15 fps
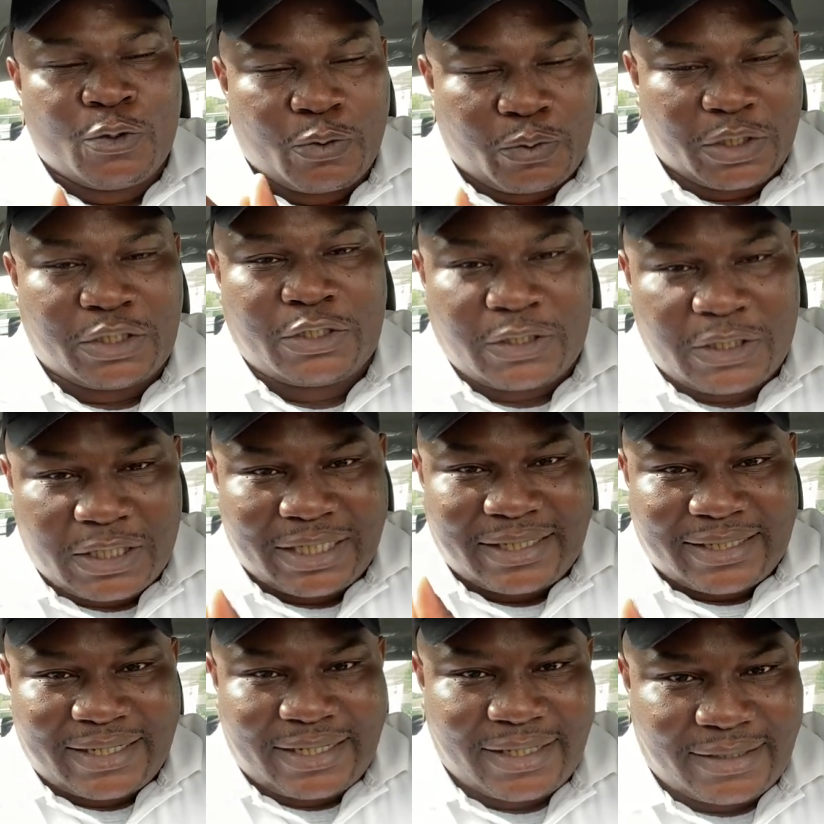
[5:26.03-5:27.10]
with
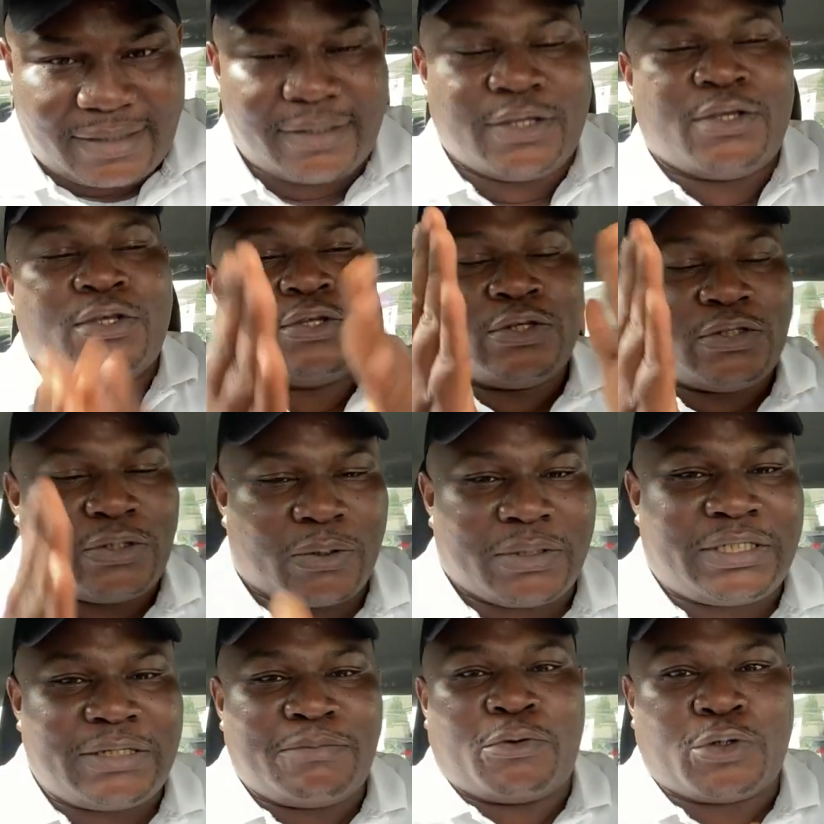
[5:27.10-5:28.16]
his kids.
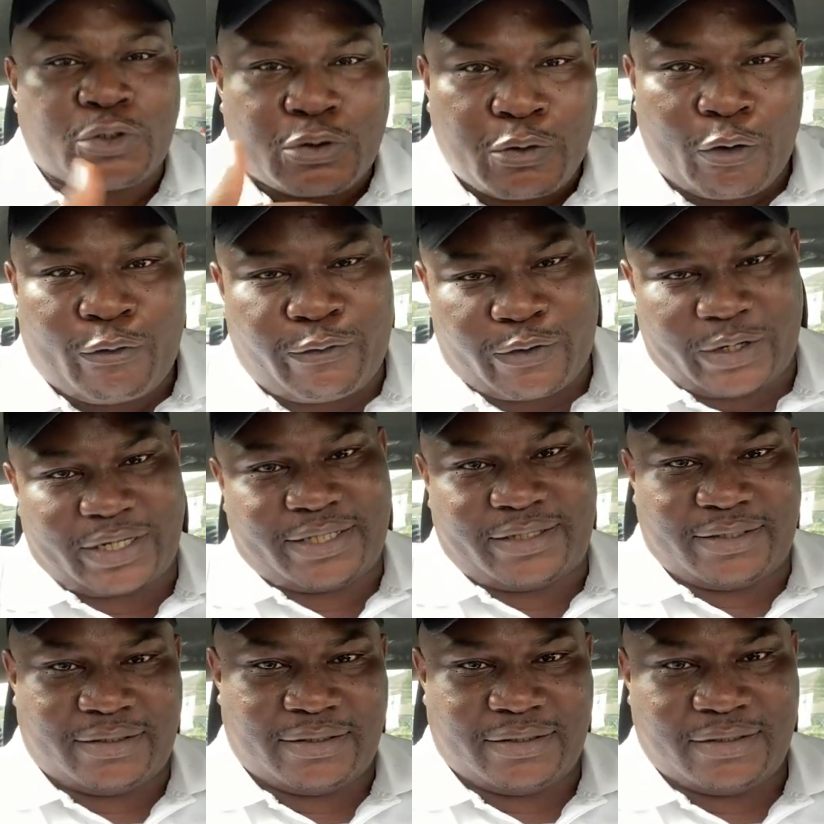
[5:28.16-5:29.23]
Something must go for it.